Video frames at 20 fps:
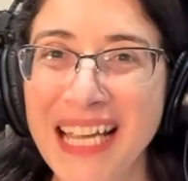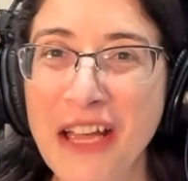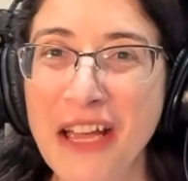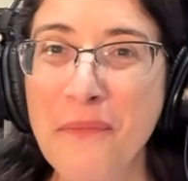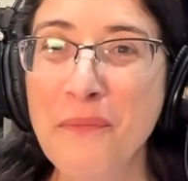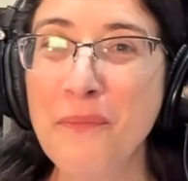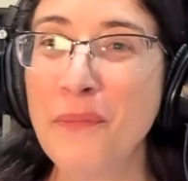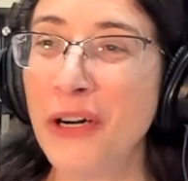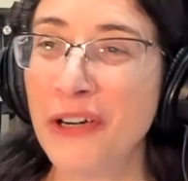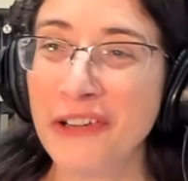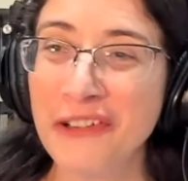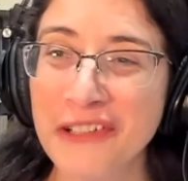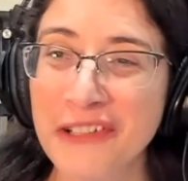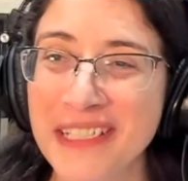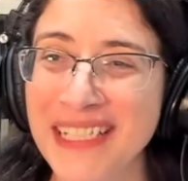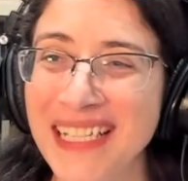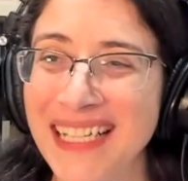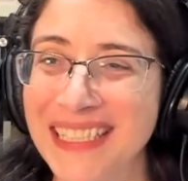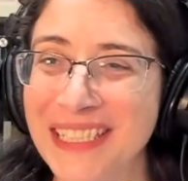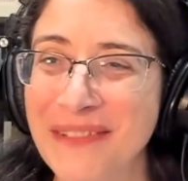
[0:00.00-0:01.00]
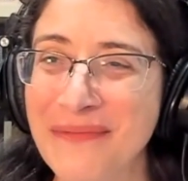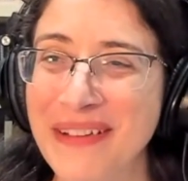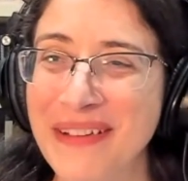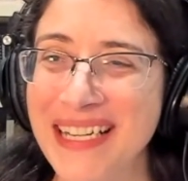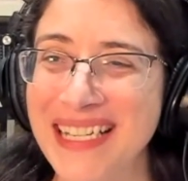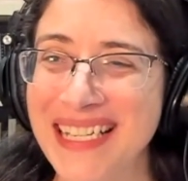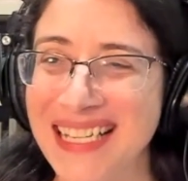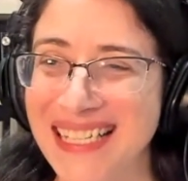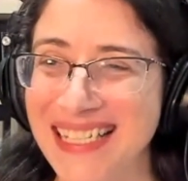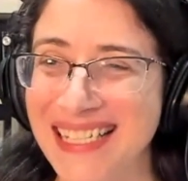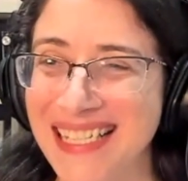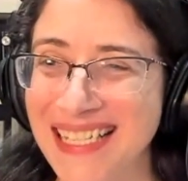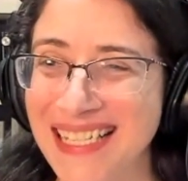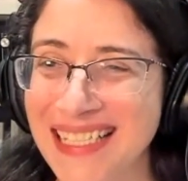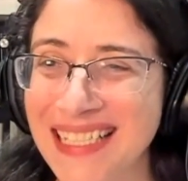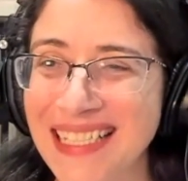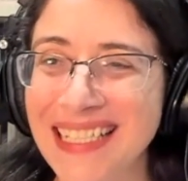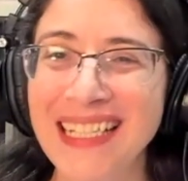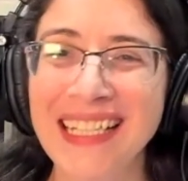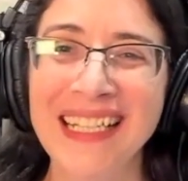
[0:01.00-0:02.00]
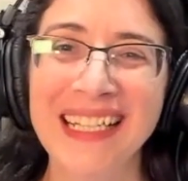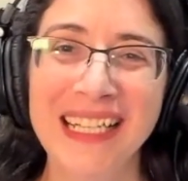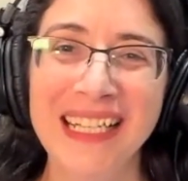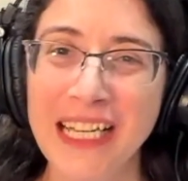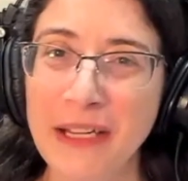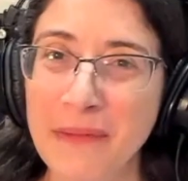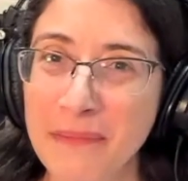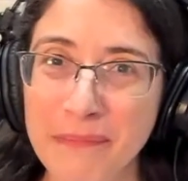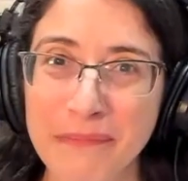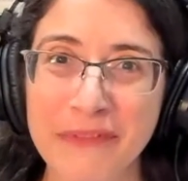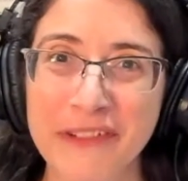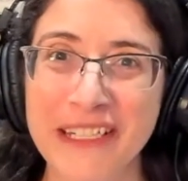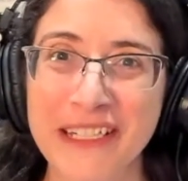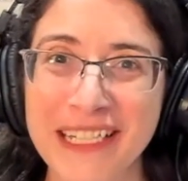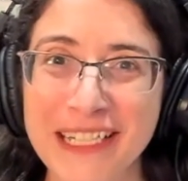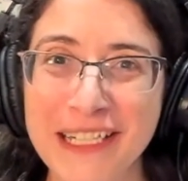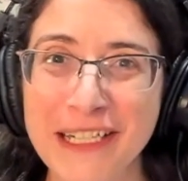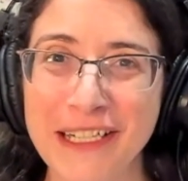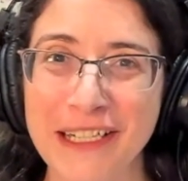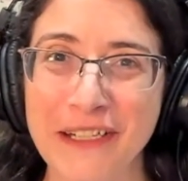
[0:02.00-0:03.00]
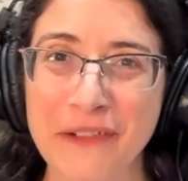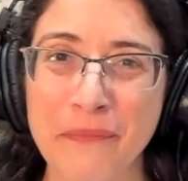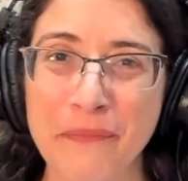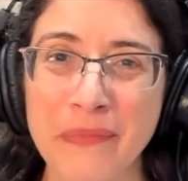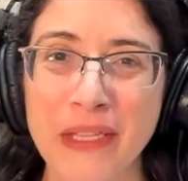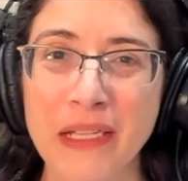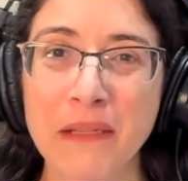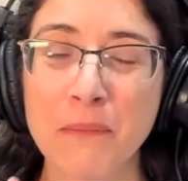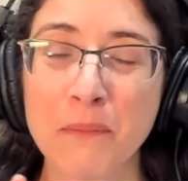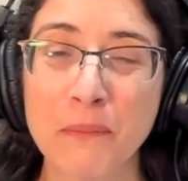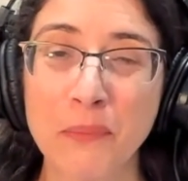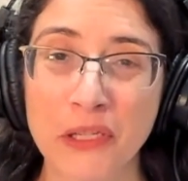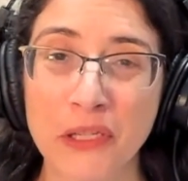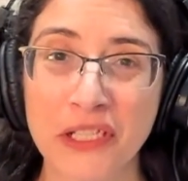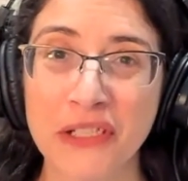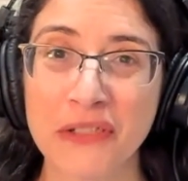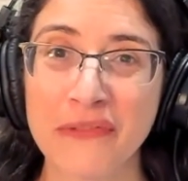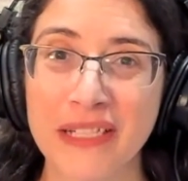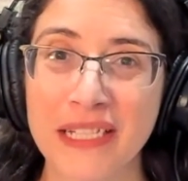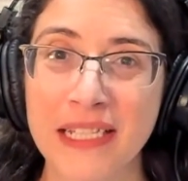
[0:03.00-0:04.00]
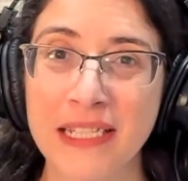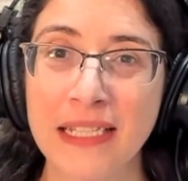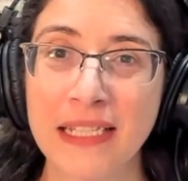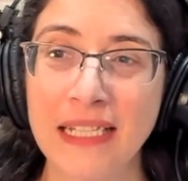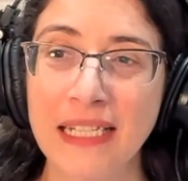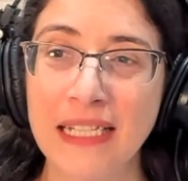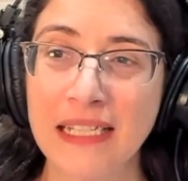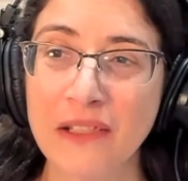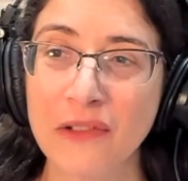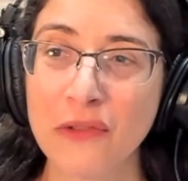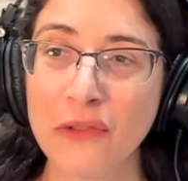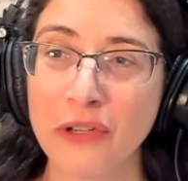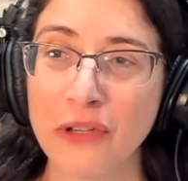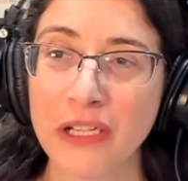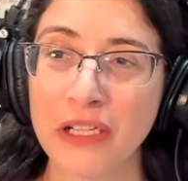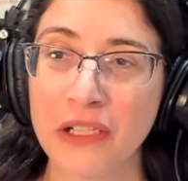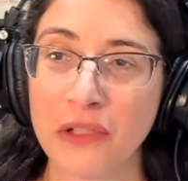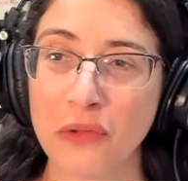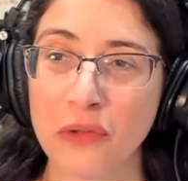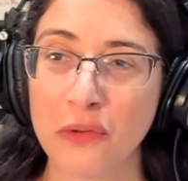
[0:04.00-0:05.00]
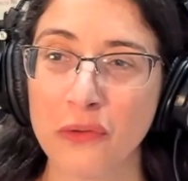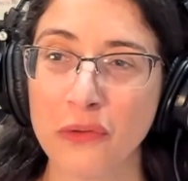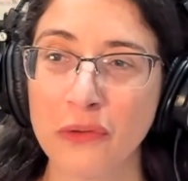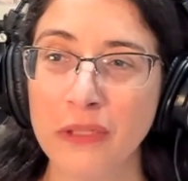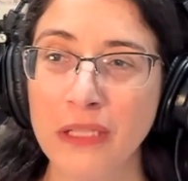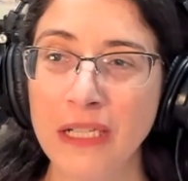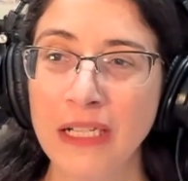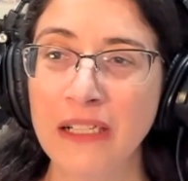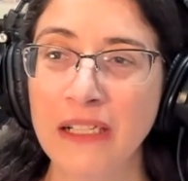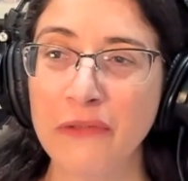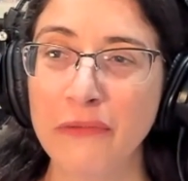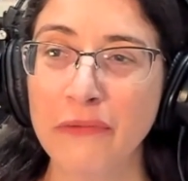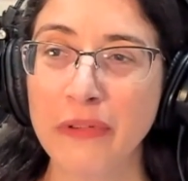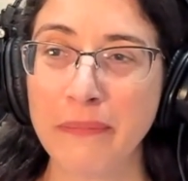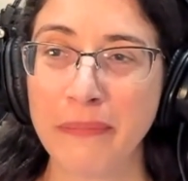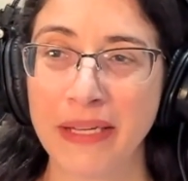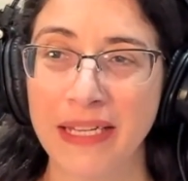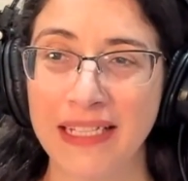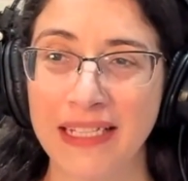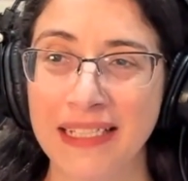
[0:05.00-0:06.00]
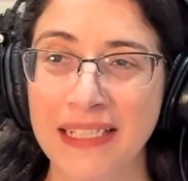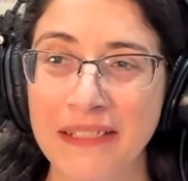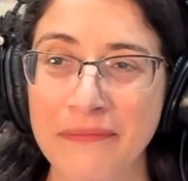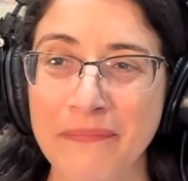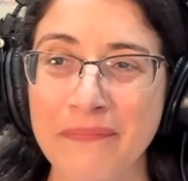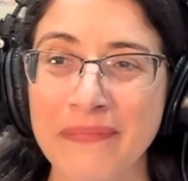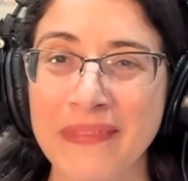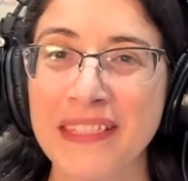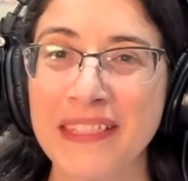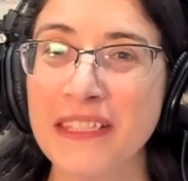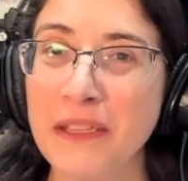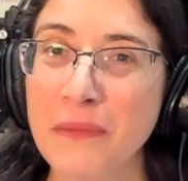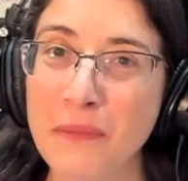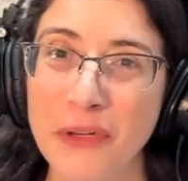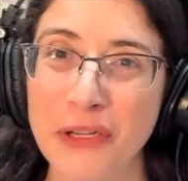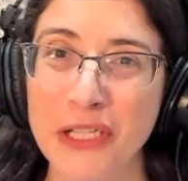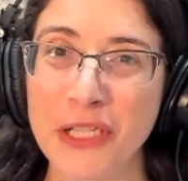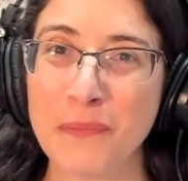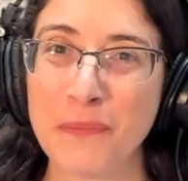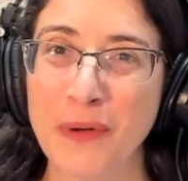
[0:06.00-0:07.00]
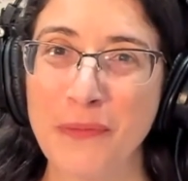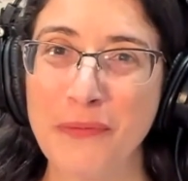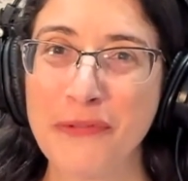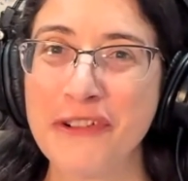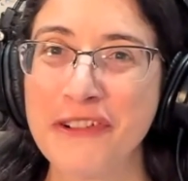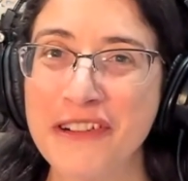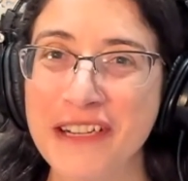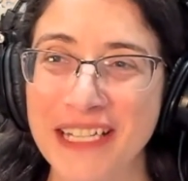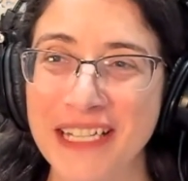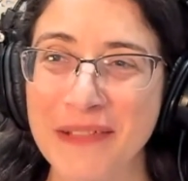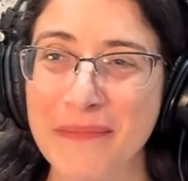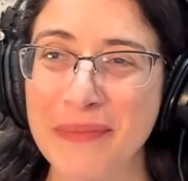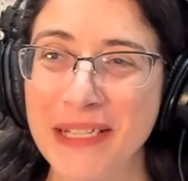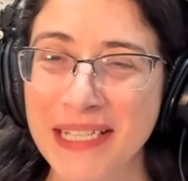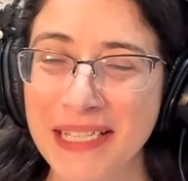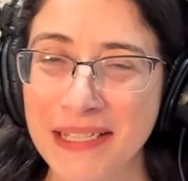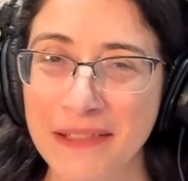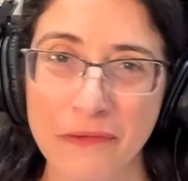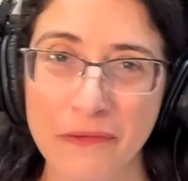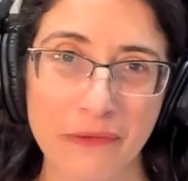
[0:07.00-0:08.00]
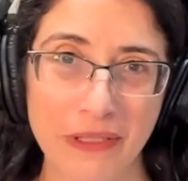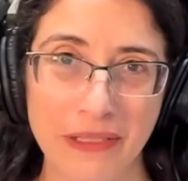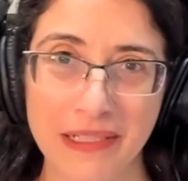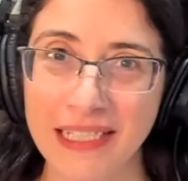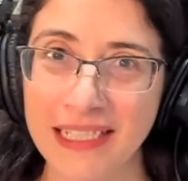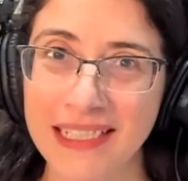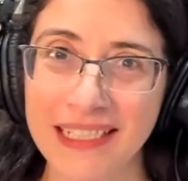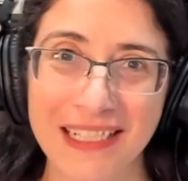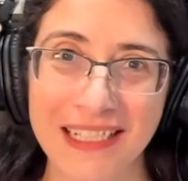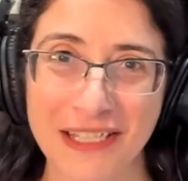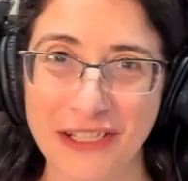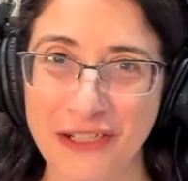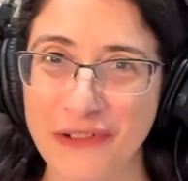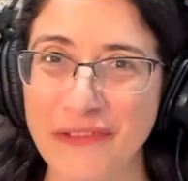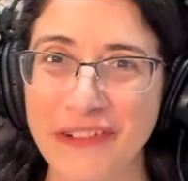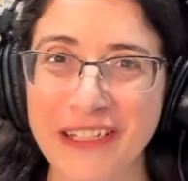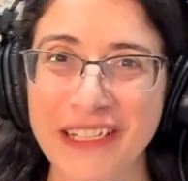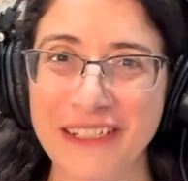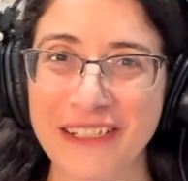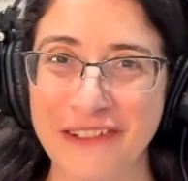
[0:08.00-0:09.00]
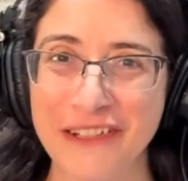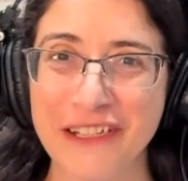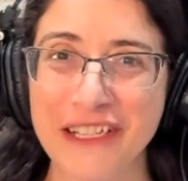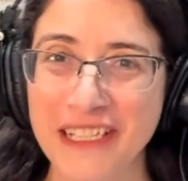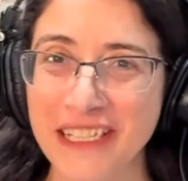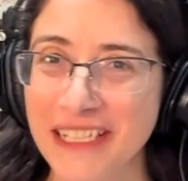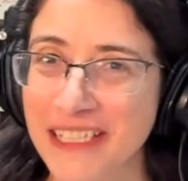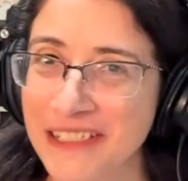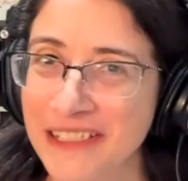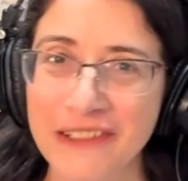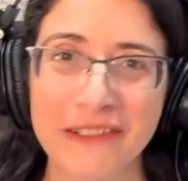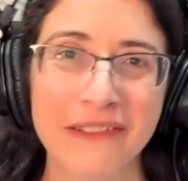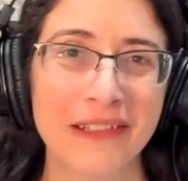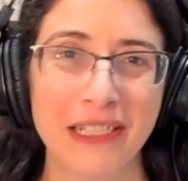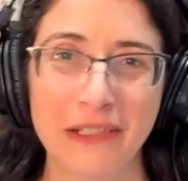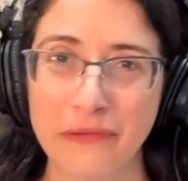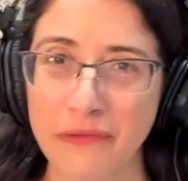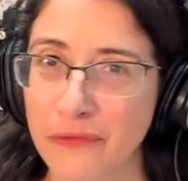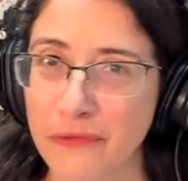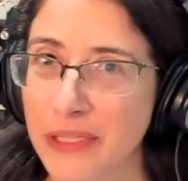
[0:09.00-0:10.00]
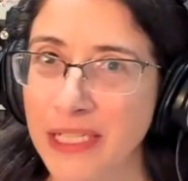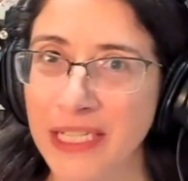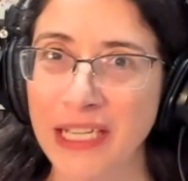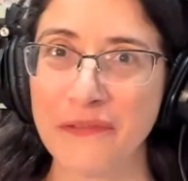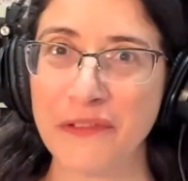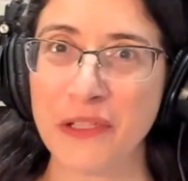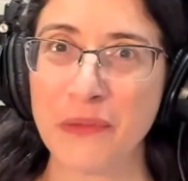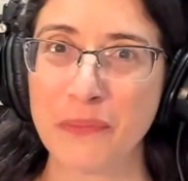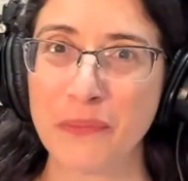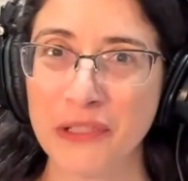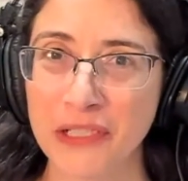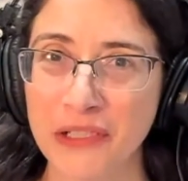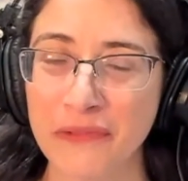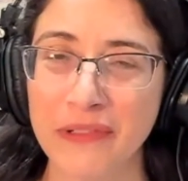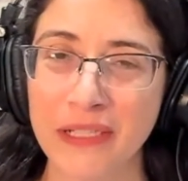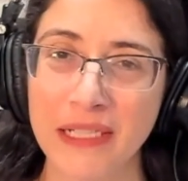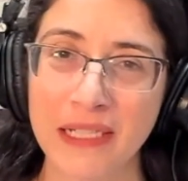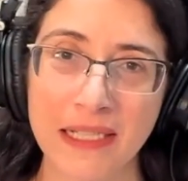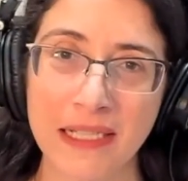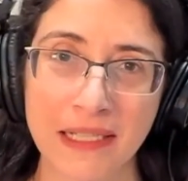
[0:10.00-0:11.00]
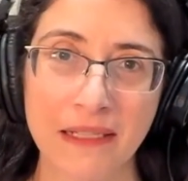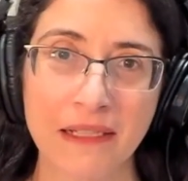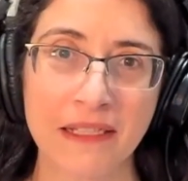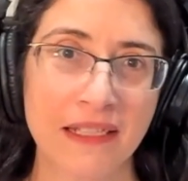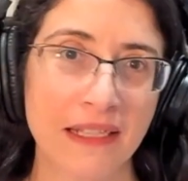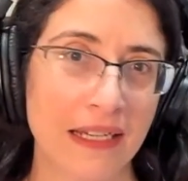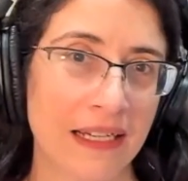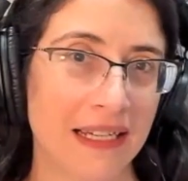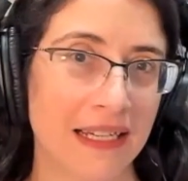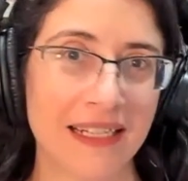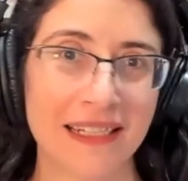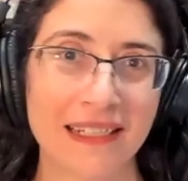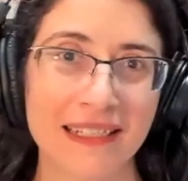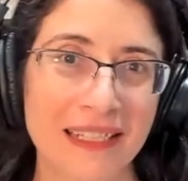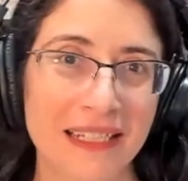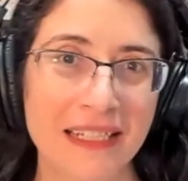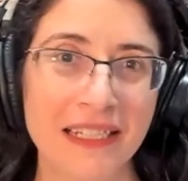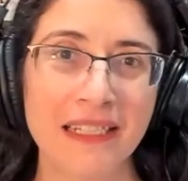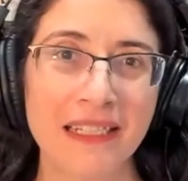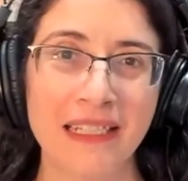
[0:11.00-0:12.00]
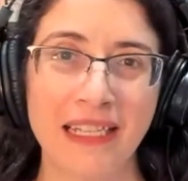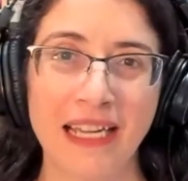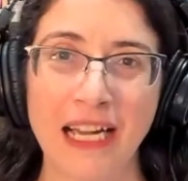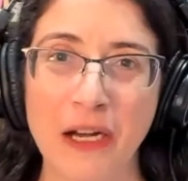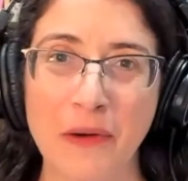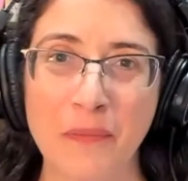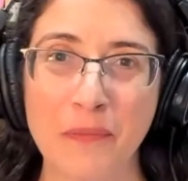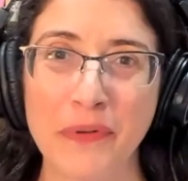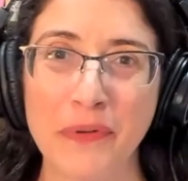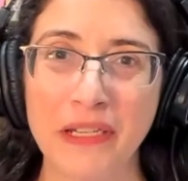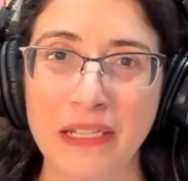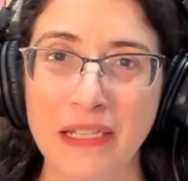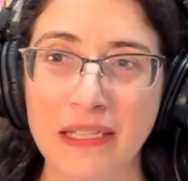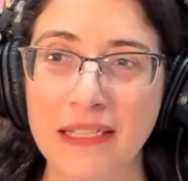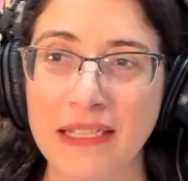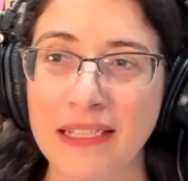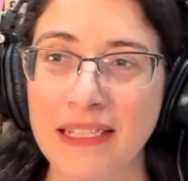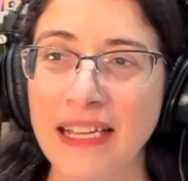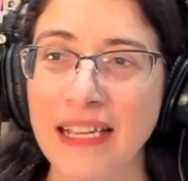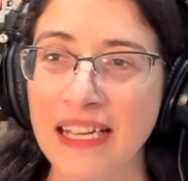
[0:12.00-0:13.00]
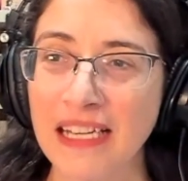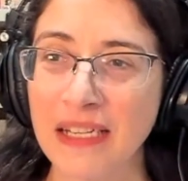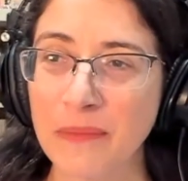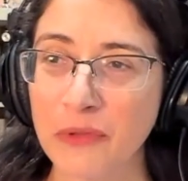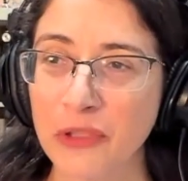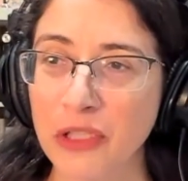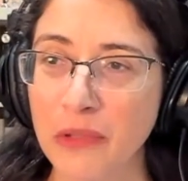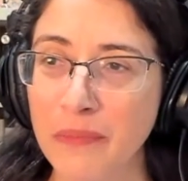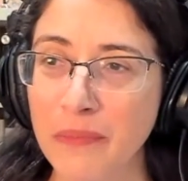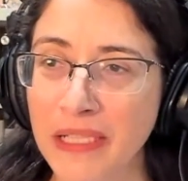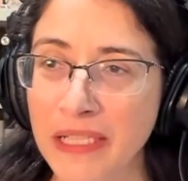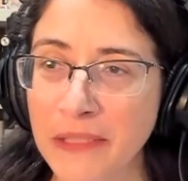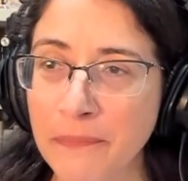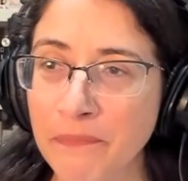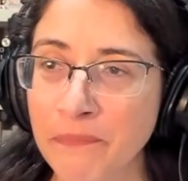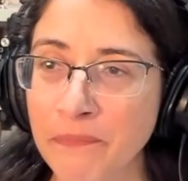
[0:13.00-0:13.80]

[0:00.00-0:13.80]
More on databases. Prediction. Postgres is going to remain the most popular database. We did a survey early in the year. Everyone loves Postgres. Second up is DynamoDB.